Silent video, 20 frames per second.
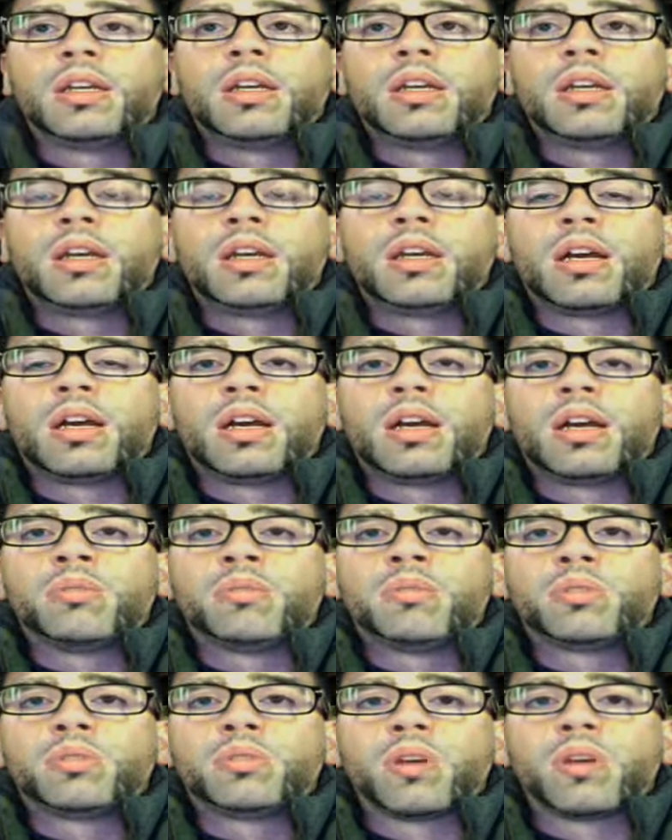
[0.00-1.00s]

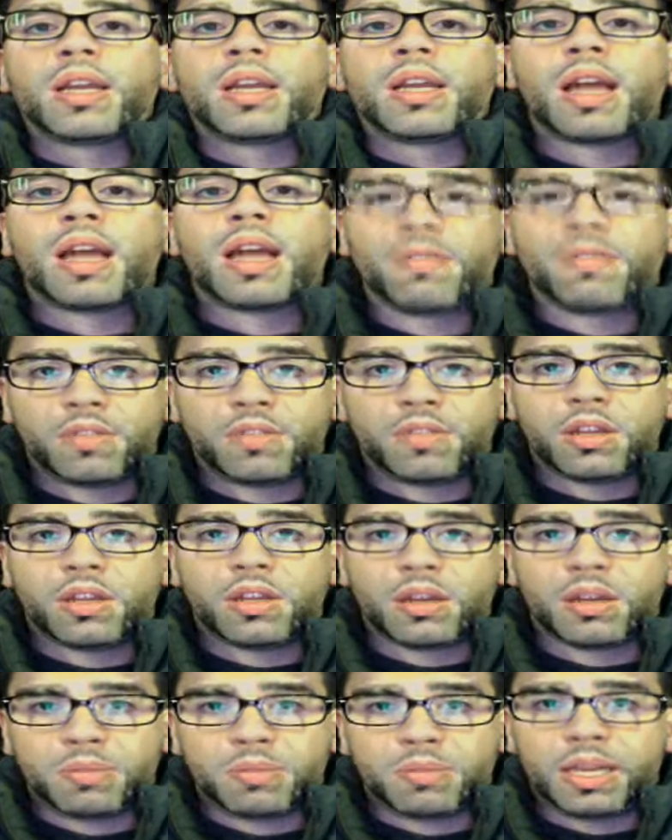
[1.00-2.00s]
So I can have
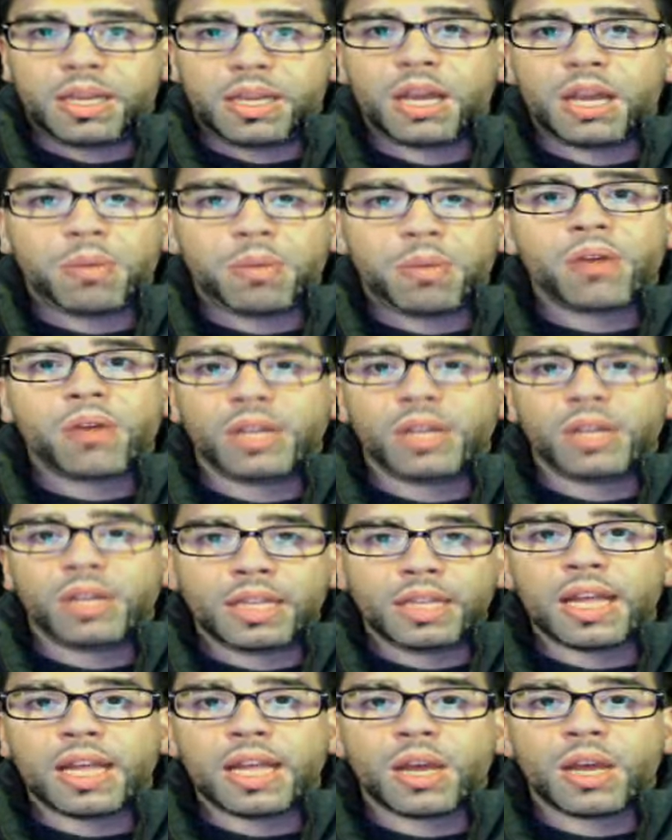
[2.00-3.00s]
the kick pounding
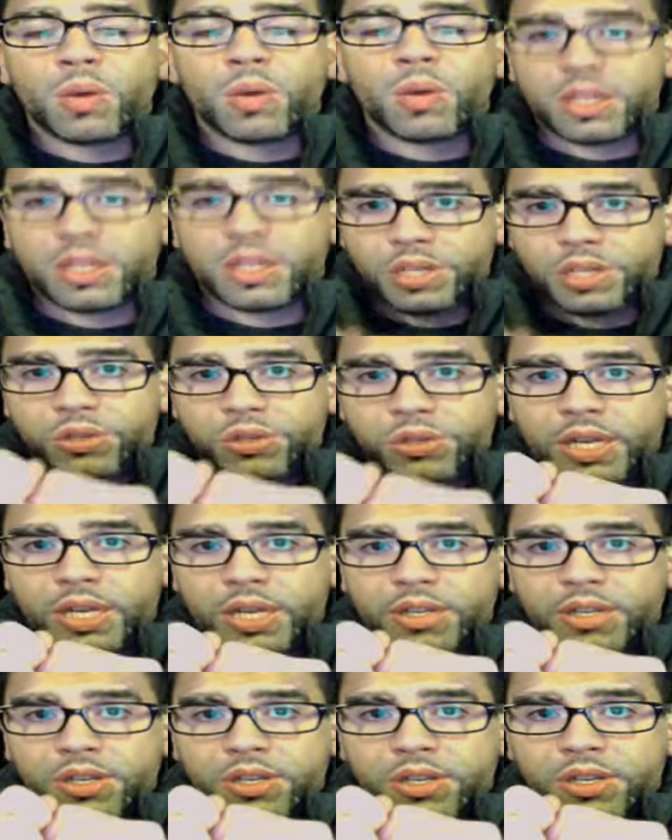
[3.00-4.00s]
there where there's usually
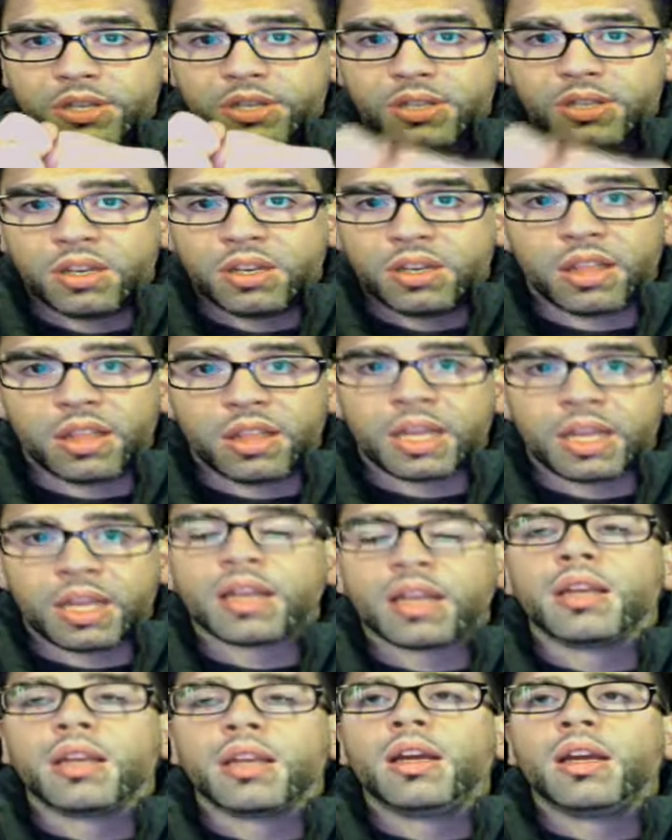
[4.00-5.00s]
just nothing.
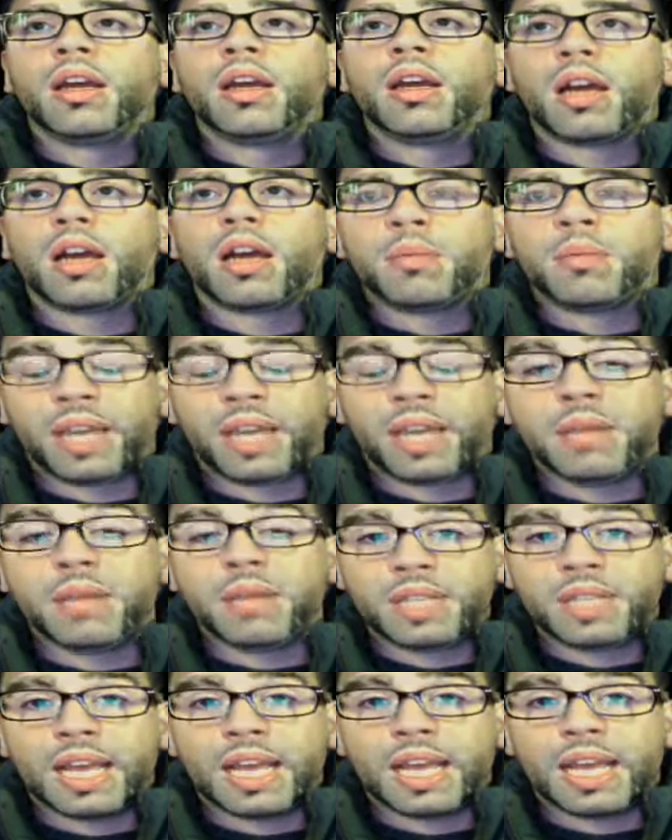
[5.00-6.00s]
It keeps
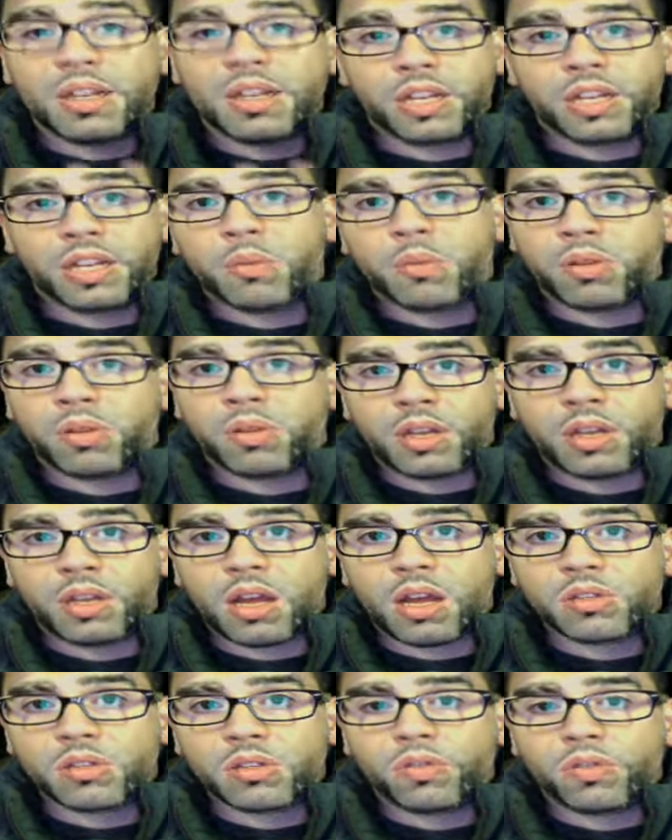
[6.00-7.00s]
the energy up on the
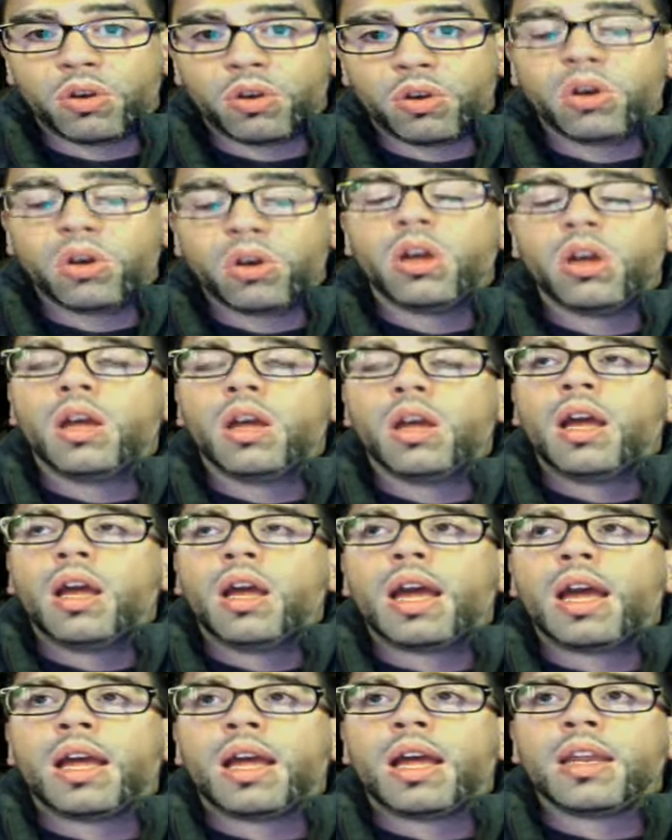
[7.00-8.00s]
dance floor,
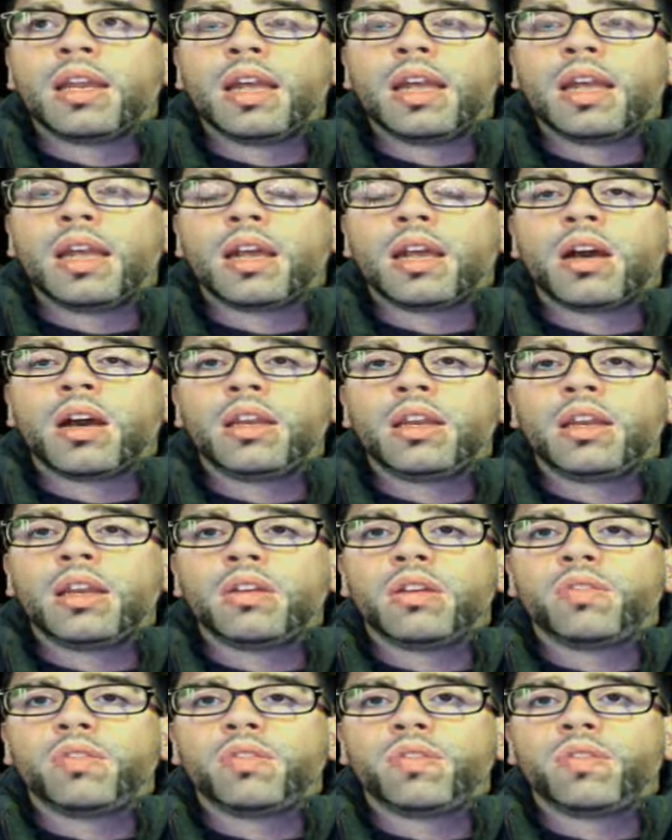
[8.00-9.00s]
and
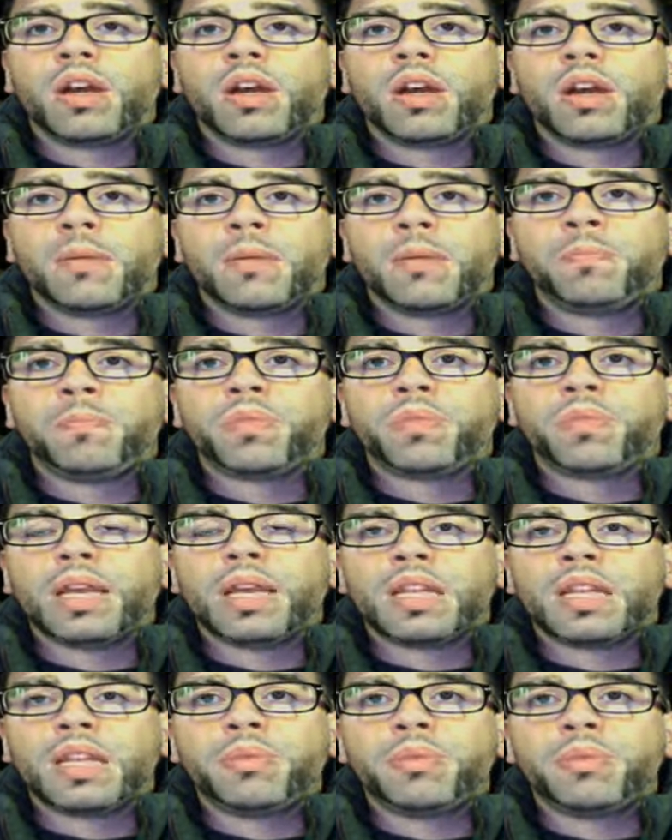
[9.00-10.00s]
it
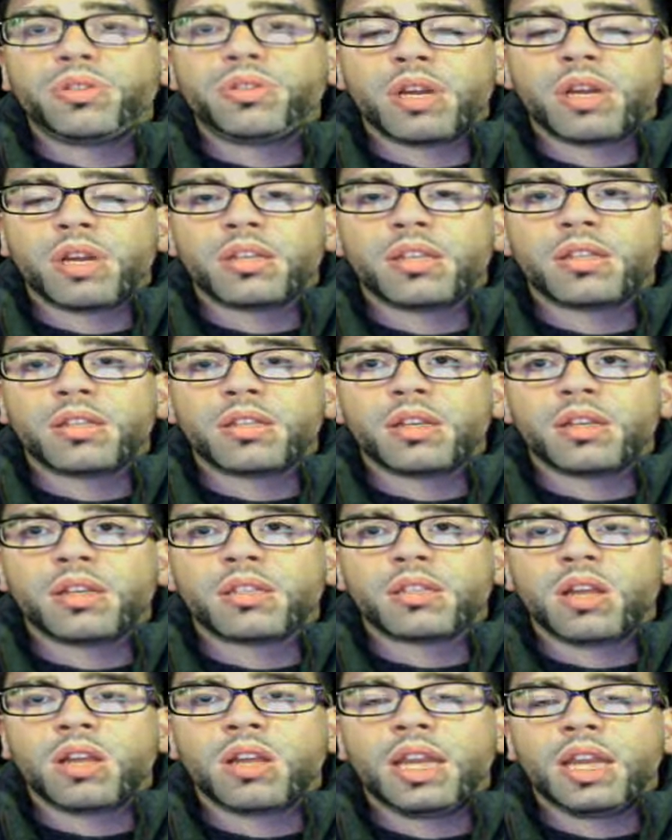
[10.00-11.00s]
demonstrates a
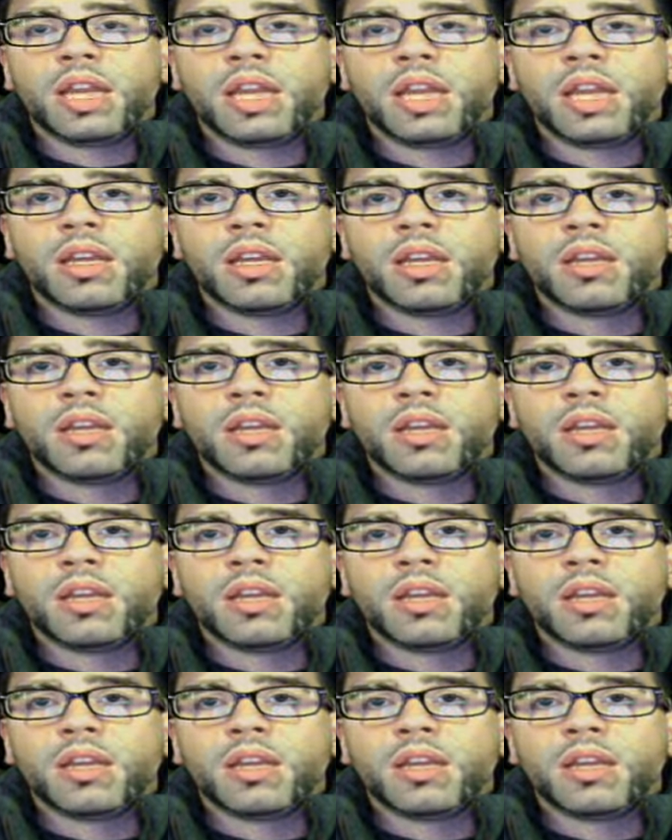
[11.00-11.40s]
slightly